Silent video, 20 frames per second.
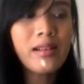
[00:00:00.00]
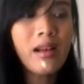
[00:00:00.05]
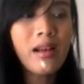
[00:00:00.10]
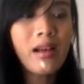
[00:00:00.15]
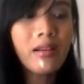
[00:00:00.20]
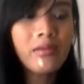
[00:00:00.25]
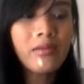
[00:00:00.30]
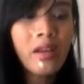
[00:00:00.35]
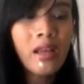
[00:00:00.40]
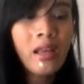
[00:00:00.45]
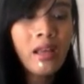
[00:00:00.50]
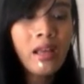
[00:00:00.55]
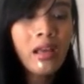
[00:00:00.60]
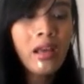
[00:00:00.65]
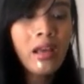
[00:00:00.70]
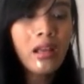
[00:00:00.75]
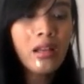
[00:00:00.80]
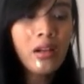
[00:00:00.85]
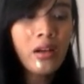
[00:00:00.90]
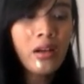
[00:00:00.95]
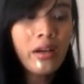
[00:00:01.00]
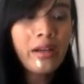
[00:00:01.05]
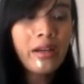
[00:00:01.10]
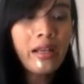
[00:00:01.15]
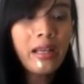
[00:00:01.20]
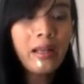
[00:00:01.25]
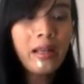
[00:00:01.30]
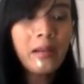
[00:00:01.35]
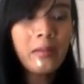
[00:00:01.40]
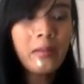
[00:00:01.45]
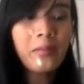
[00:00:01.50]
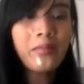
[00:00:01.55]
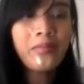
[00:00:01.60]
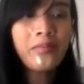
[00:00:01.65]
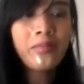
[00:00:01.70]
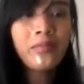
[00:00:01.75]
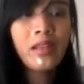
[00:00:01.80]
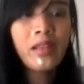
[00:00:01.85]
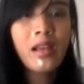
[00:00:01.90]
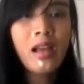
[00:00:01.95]
of learning
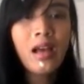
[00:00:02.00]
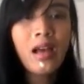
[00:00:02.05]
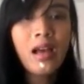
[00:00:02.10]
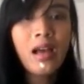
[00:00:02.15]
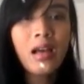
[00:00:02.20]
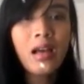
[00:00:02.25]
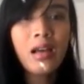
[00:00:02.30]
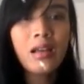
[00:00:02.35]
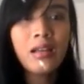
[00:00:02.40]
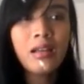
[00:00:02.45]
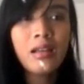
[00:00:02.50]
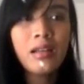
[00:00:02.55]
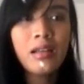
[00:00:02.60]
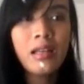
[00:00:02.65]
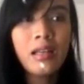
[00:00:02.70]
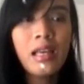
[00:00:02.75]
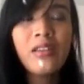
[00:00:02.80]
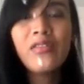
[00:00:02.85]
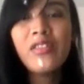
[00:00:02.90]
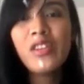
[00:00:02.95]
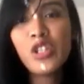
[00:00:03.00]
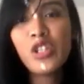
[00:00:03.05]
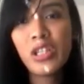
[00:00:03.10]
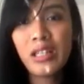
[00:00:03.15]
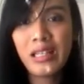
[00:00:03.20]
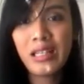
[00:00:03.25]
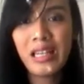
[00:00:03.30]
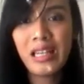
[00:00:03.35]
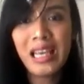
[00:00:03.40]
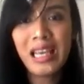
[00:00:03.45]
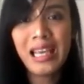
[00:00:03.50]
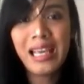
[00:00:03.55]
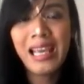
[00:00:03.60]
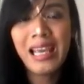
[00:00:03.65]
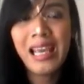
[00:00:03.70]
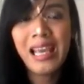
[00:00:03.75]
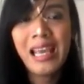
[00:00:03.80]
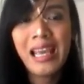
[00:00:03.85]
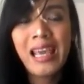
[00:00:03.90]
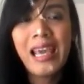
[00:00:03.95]
efficiently
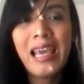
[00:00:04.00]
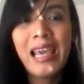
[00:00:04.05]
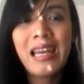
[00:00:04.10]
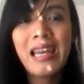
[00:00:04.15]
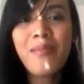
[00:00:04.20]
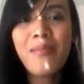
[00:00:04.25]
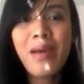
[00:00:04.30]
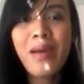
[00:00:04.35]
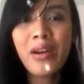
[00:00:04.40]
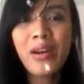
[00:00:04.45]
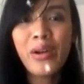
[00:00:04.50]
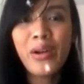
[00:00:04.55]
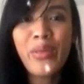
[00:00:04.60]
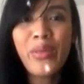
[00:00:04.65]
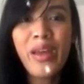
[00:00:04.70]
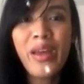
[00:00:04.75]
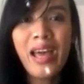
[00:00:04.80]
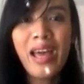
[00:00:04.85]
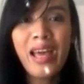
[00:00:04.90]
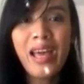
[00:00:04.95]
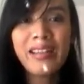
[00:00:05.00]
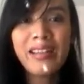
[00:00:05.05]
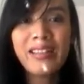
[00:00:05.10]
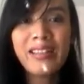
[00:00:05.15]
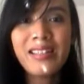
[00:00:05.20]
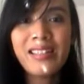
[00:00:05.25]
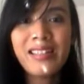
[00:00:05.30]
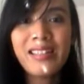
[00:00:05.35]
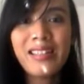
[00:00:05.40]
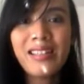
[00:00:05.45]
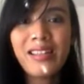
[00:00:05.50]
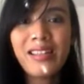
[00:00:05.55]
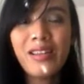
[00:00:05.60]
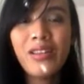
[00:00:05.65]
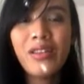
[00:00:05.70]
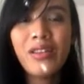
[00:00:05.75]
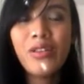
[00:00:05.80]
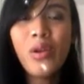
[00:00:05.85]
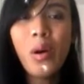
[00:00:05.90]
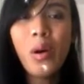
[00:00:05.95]
in a manner that
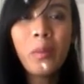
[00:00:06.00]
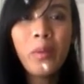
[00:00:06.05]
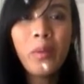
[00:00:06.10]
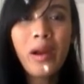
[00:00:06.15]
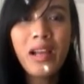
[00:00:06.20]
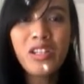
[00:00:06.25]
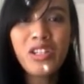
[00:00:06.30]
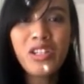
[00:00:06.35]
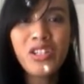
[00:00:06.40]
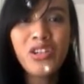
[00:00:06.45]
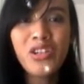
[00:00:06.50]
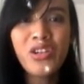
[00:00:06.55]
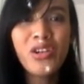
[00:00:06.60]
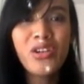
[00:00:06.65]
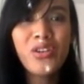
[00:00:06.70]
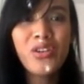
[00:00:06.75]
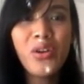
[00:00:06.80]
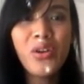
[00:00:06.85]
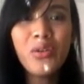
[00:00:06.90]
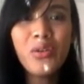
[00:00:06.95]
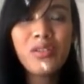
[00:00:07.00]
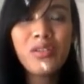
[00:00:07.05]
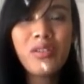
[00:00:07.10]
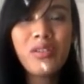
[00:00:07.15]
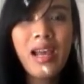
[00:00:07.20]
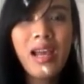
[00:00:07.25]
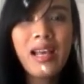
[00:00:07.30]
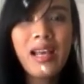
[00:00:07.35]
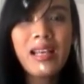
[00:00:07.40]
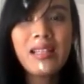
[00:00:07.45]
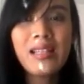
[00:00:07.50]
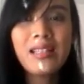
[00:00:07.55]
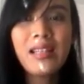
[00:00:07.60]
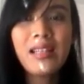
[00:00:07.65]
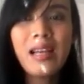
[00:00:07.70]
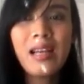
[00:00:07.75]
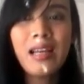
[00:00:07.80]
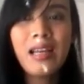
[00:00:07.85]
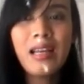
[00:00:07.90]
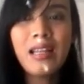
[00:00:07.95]
no pressure, no stress,
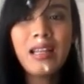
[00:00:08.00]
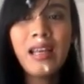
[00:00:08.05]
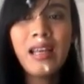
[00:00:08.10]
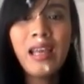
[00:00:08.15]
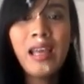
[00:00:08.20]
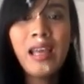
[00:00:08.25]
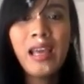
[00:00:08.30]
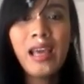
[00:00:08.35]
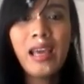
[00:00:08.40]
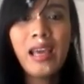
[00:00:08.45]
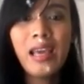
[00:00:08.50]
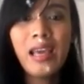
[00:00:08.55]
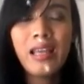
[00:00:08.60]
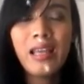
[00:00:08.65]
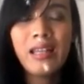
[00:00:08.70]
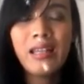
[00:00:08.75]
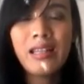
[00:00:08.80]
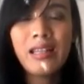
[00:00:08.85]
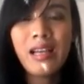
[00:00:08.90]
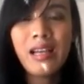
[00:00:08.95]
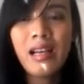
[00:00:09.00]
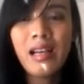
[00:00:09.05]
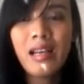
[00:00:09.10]
and